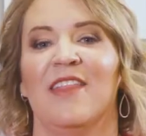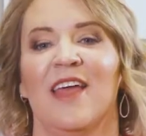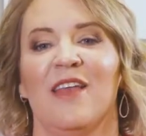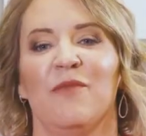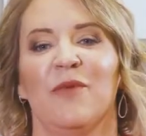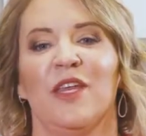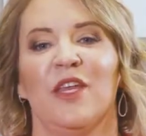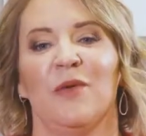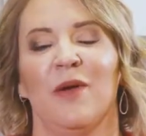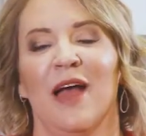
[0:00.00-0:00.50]
then
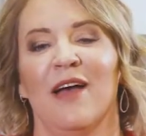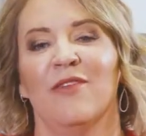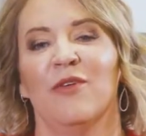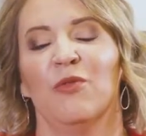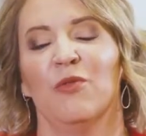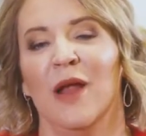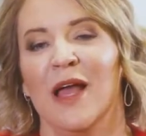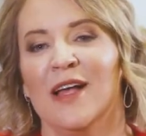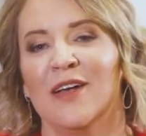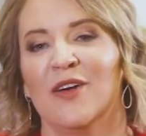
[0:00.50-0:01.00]
when you have a
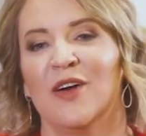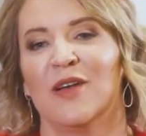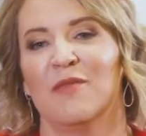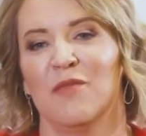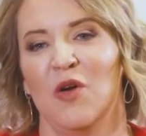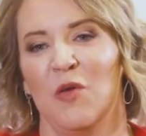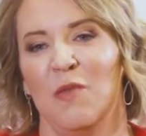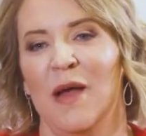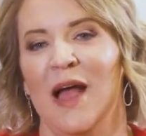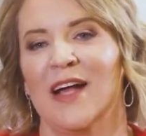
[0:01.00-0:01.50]
wreck on
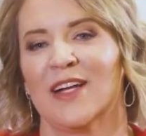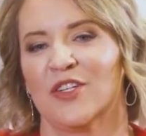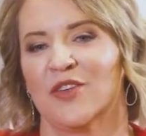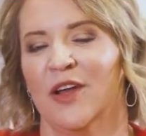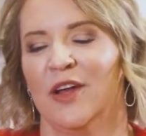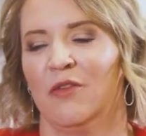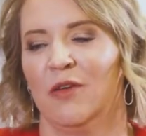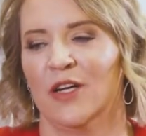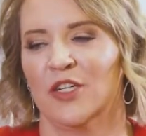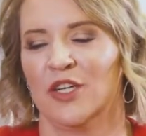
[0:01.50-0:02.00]
Mopac
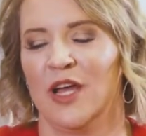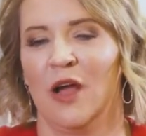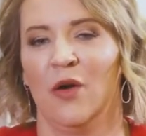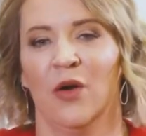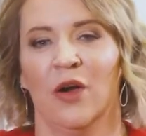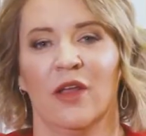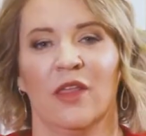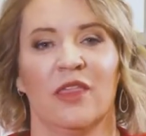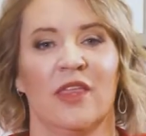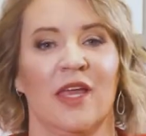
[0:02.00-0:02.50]
during rush
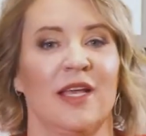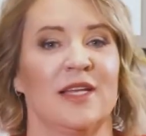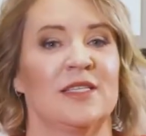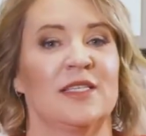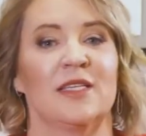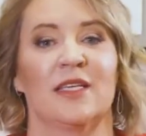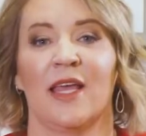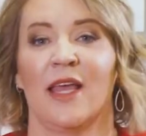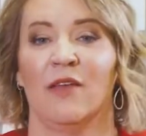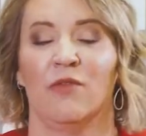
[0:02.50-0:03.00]
hour,
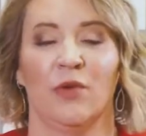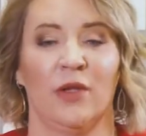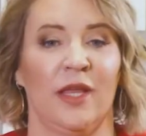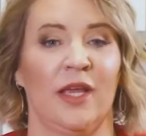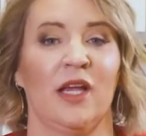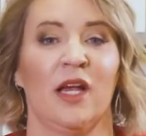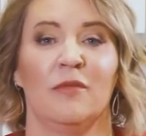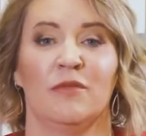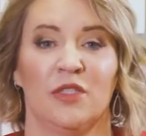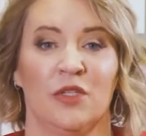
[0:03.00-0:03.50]
things can really
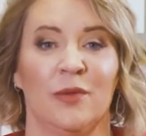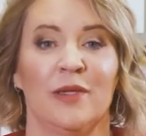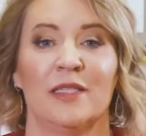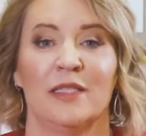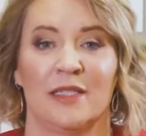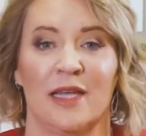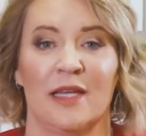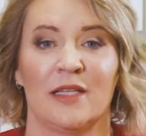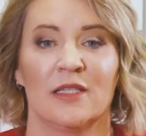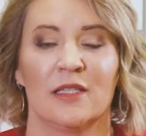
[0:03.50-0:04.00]
come to a
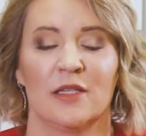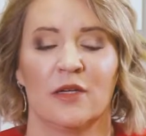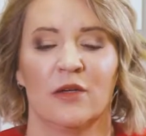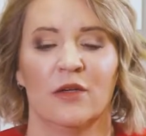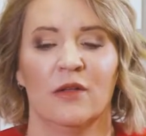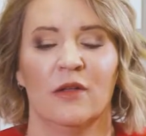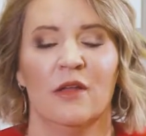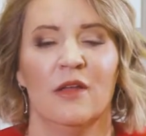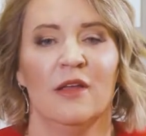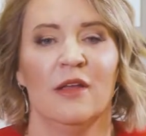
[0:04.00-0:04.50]

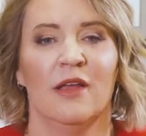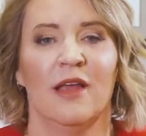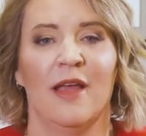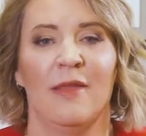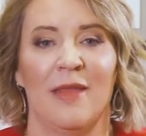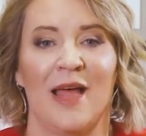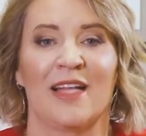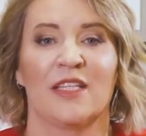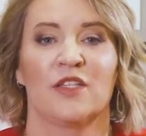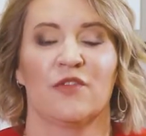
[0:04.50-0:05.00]
standstill,
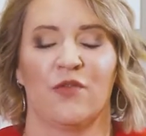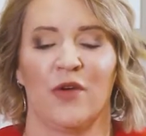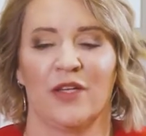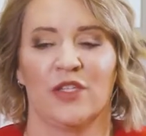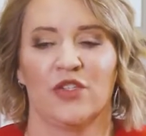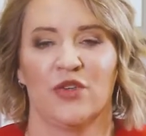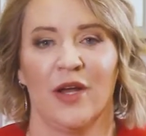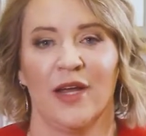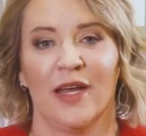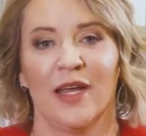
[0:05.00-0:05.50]
and that's
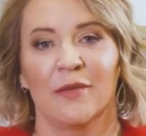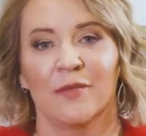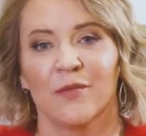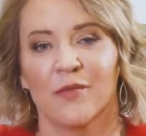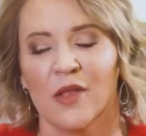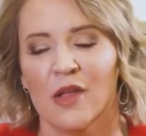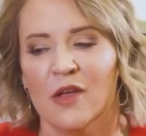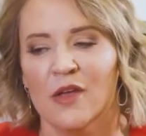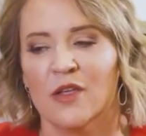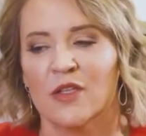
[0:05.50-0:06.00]
frustrating.
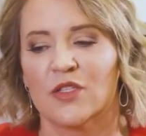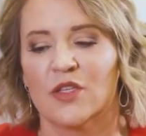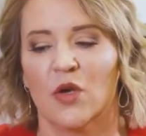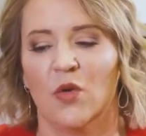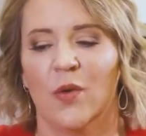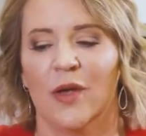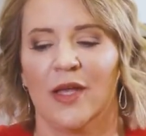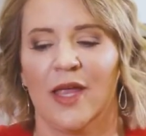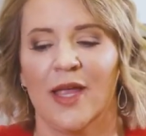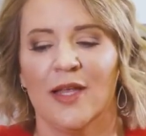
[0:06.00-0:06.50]
So
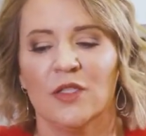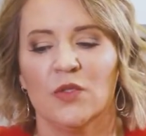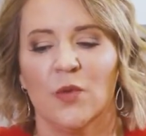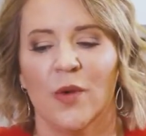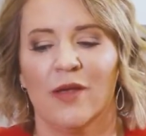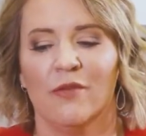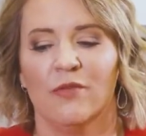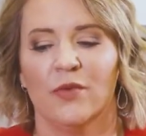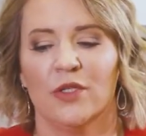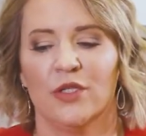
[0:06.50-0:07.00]
what
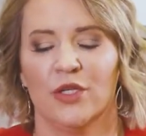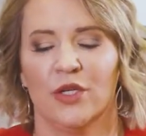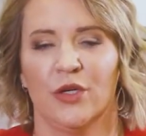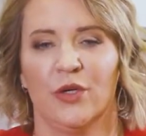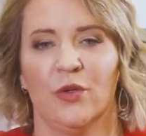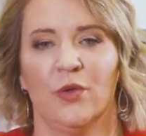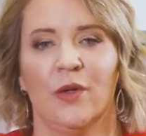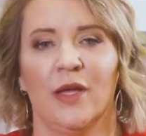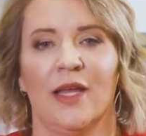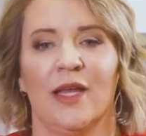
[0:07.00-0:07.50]
GAINSwave would
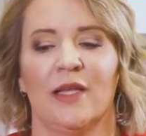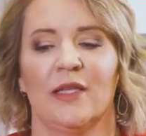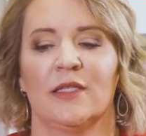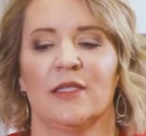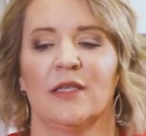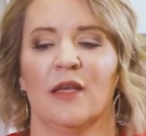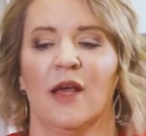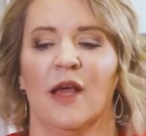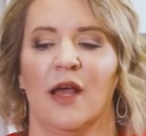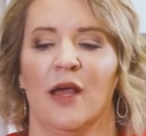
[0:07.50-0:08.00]
do
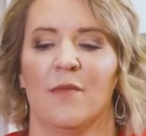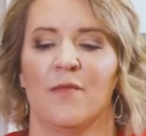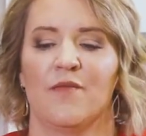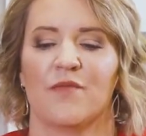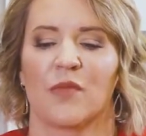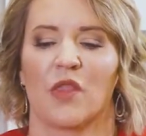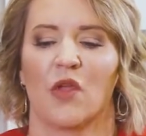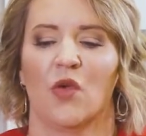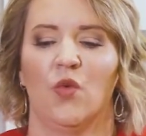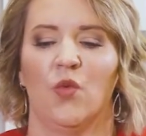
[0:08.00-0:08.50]
is
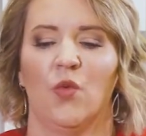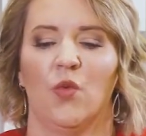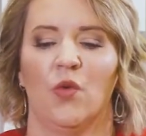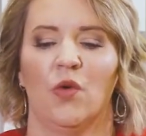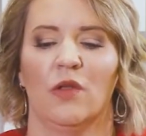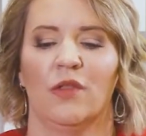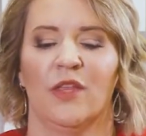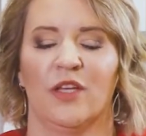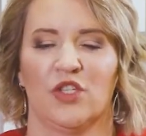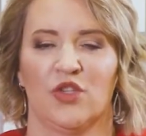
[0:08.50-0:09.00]

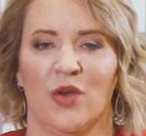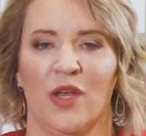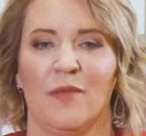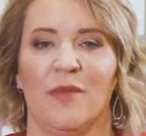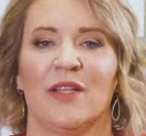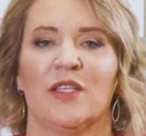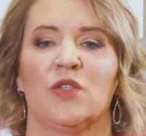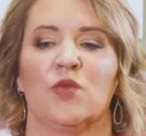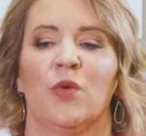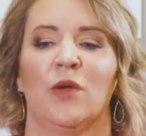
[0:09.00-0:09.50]
the
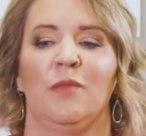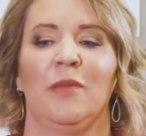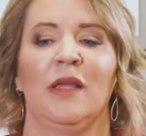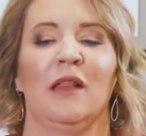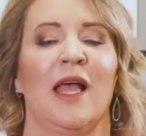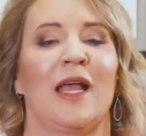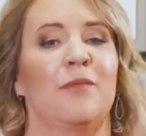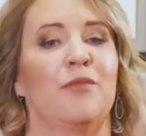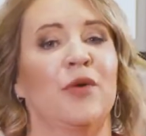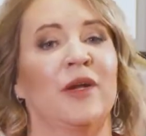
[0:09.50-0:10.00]
treatments would be
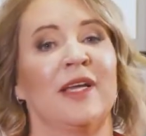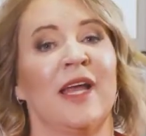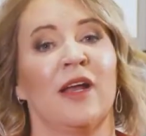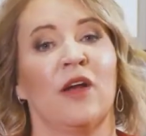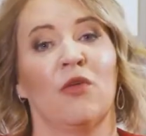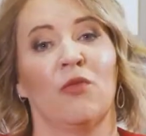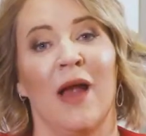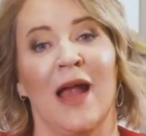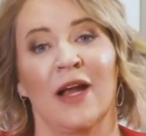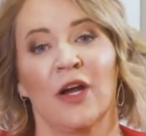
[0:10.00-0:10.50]
like bringing
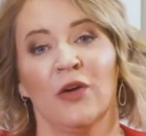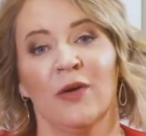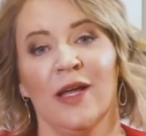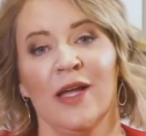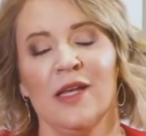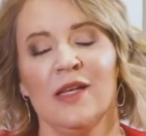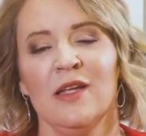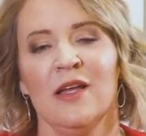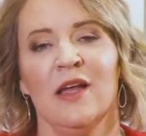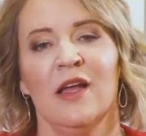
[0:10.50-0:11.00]
a wrecker
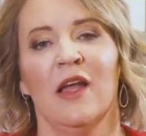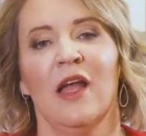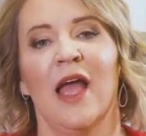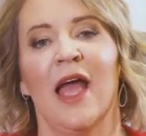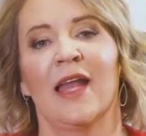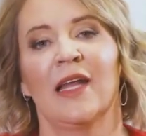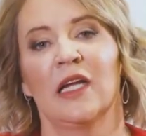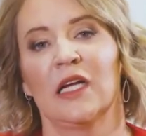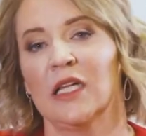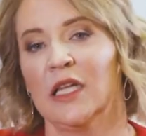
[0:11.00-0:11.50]
in
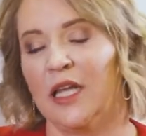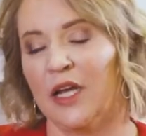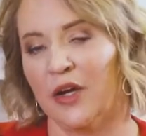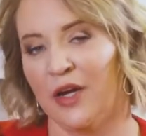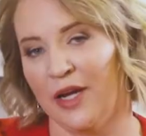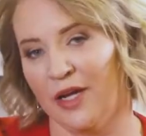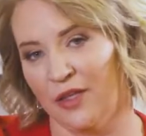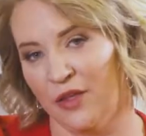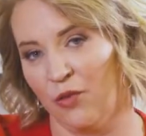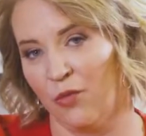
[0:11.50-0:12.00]
and
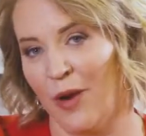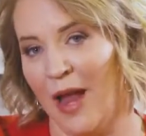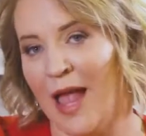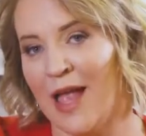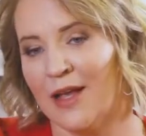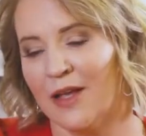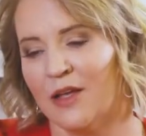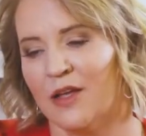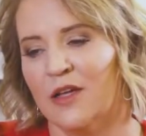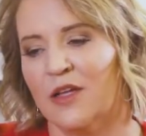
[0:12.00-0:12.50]
clearing the
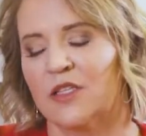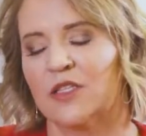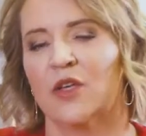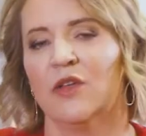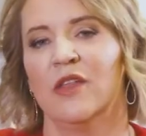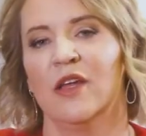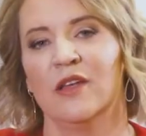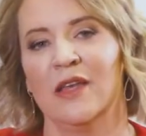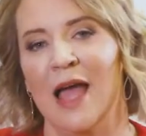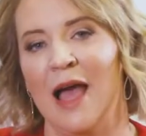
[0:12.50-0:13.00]
wreck so
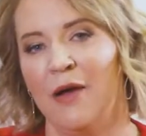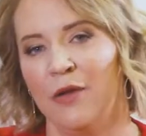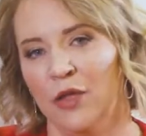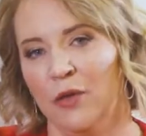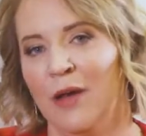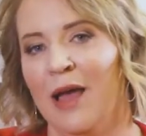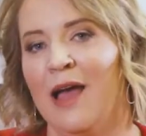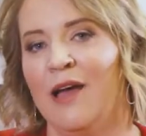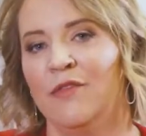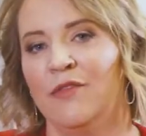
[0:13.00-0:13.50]
that now you
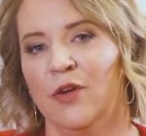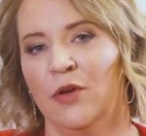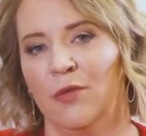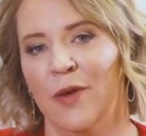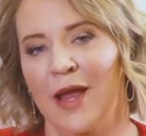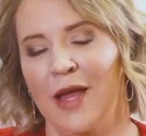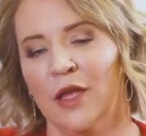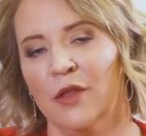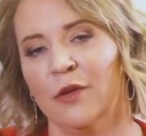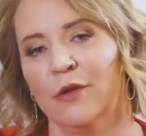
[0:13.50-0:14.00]
have your
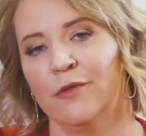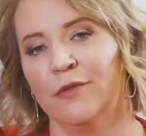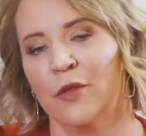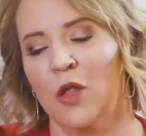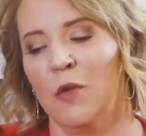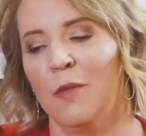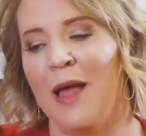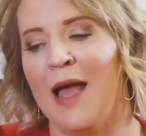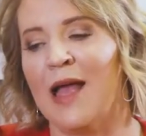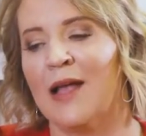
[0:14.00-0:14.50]
regular
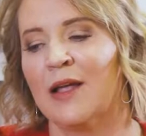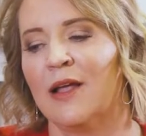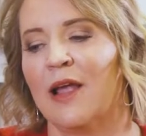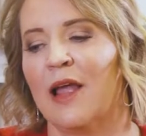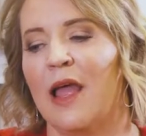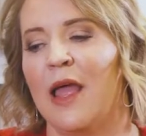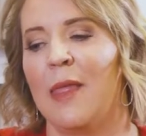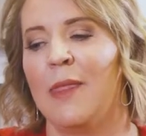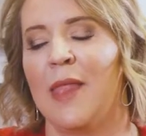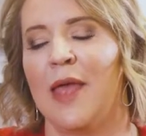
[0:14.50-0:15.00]
flow back.
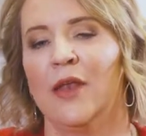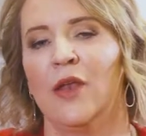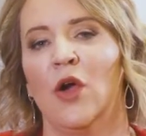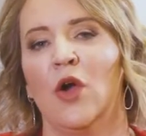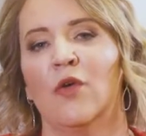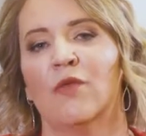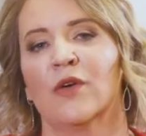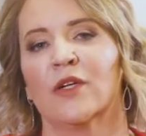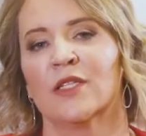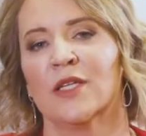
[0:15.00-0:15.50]
And then
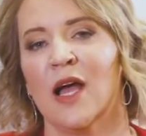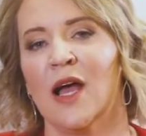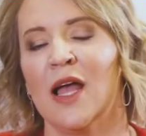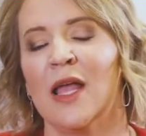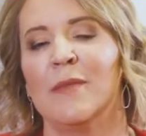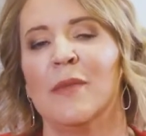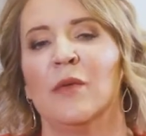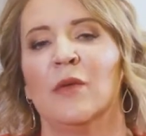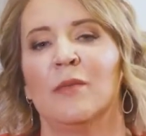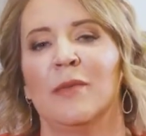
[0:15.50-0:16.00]
over
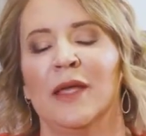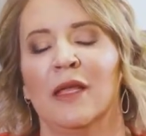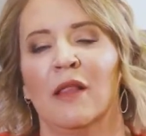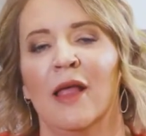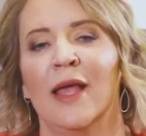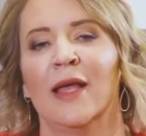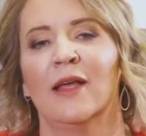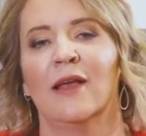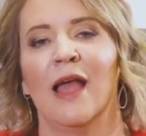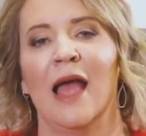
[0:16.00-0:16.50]
time, it would be
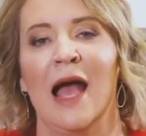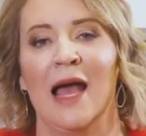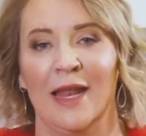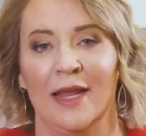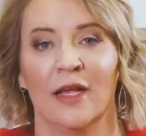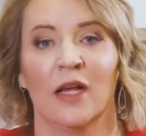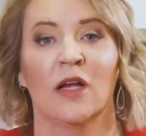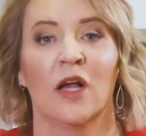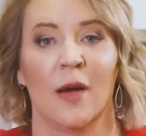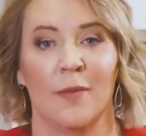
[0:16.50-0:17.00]
like
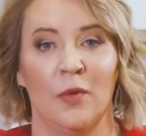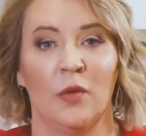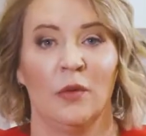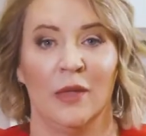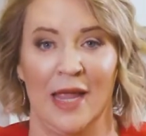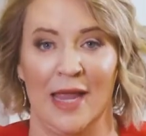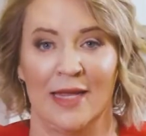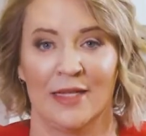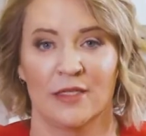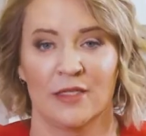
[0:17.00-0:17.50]
adding a couple
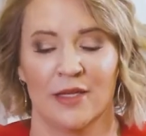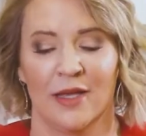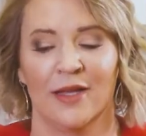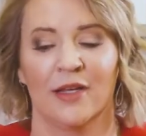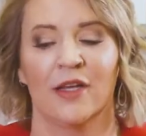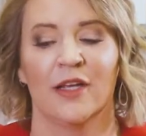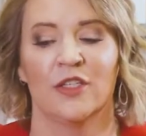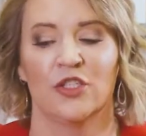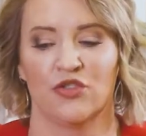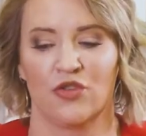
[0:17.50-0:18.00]
lanes
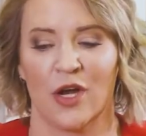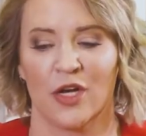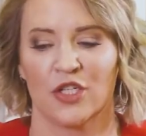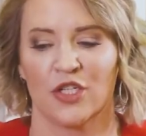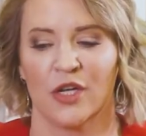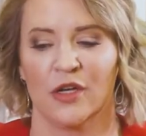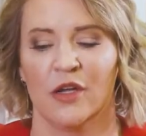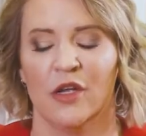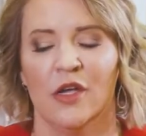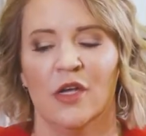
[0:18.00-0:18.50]
in construction.